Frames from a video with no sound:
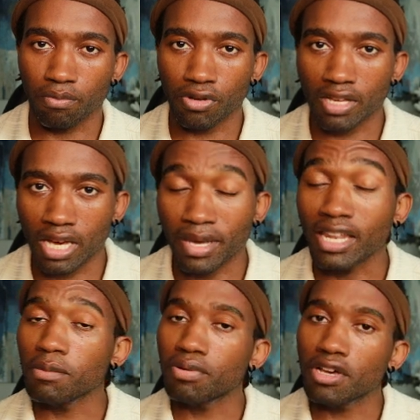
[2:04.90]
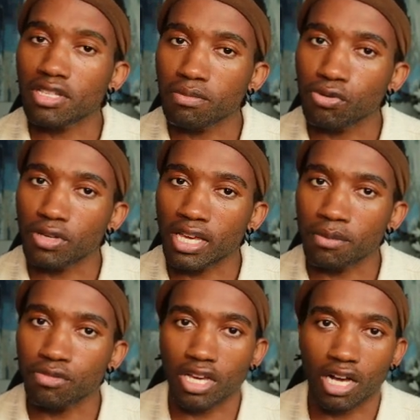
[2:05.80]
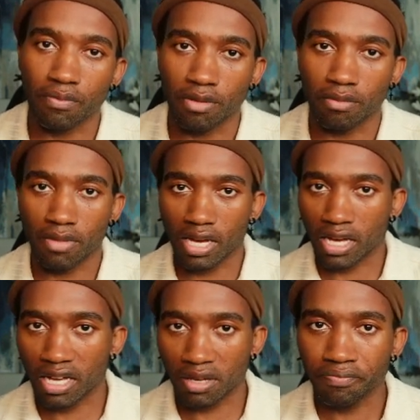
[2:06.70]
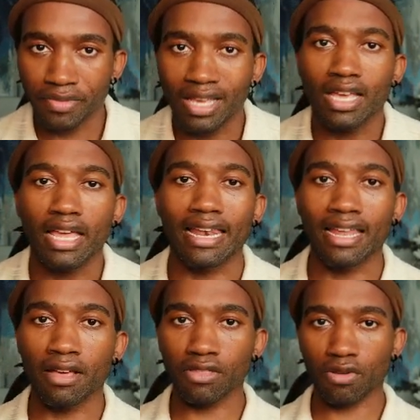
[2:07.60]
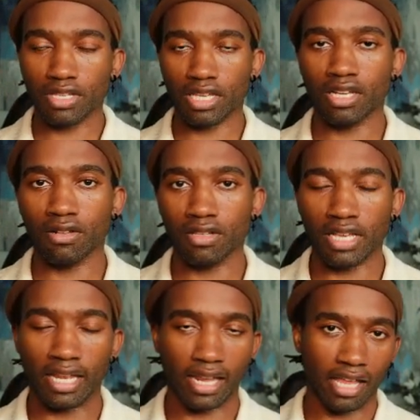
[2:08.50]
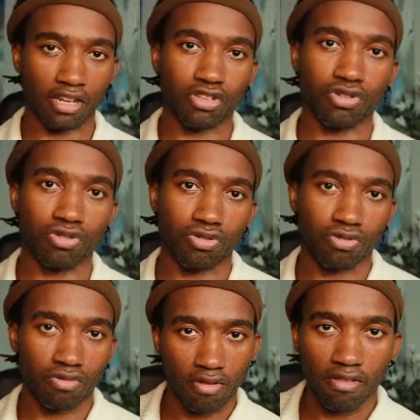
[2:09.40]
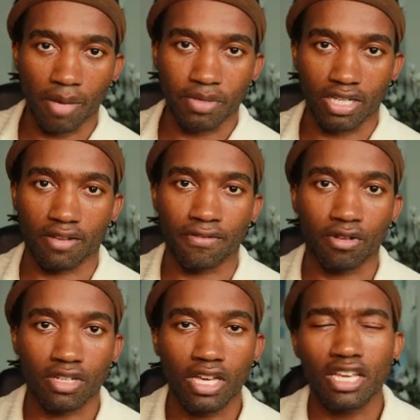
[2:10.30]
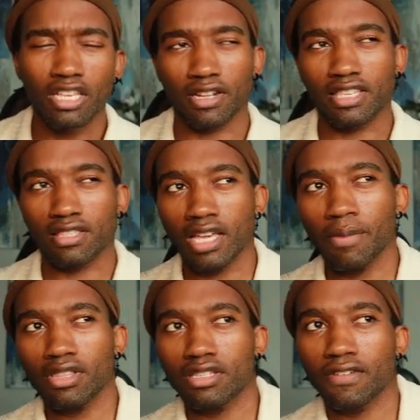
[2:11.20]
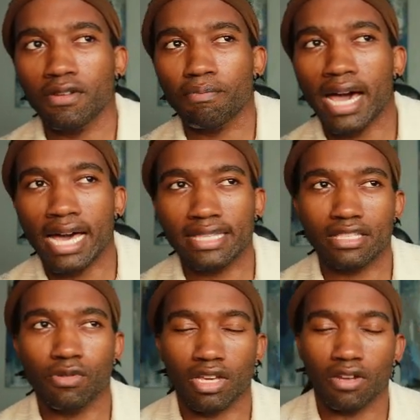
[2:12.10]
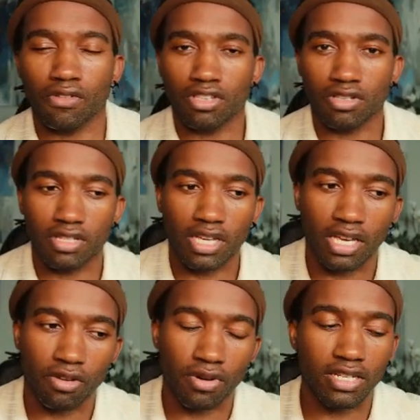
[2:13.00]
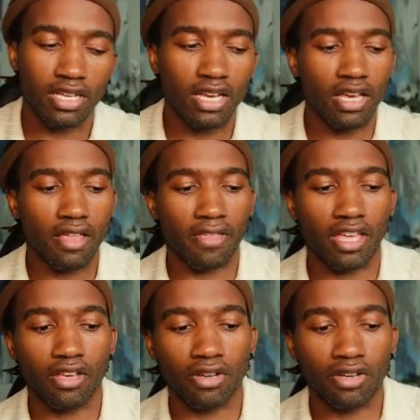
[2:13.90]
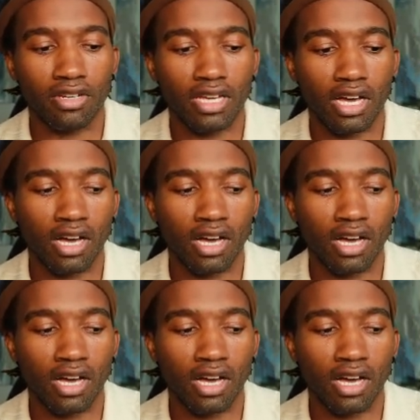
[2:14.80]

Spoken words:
a bootcamp, an in-person bootcamp to help them learn those skills and get into that particular field. So let's think about the different paths those kind of users could take, right? They could